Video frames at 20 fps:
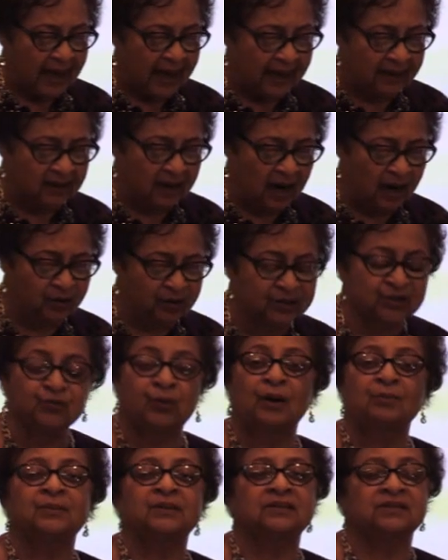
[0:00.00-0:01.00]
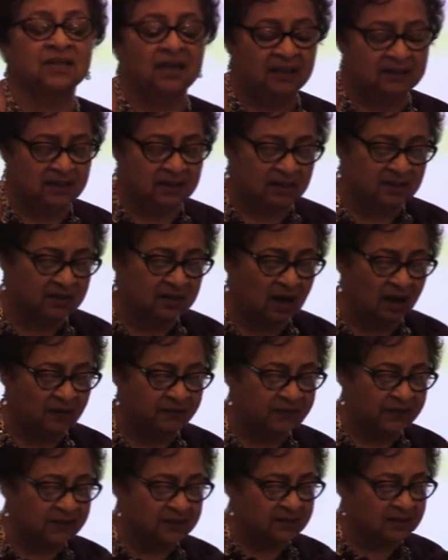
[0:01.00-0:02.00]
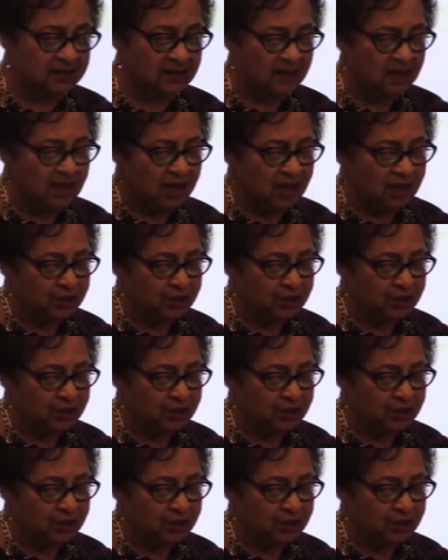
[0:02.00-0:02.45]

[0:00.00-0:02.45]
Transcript: and Congresswoman Johnson's office